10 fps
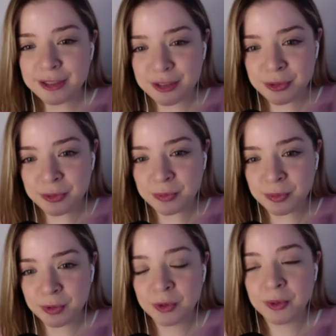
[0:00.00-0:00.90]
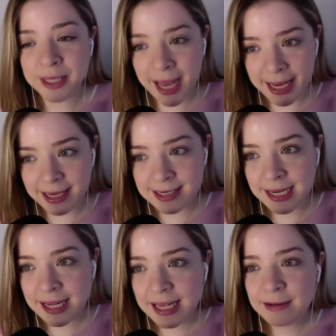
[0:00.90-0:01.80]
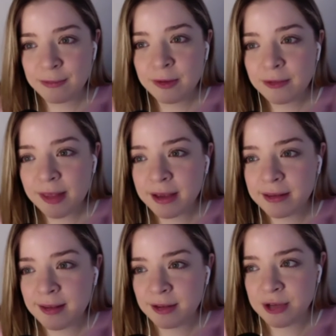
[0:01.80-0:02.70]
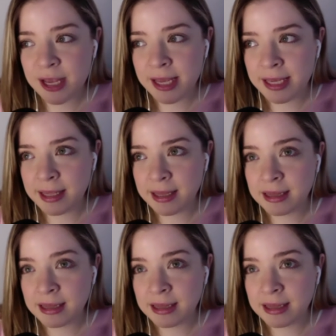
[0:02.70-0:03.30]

to create, it feels like such a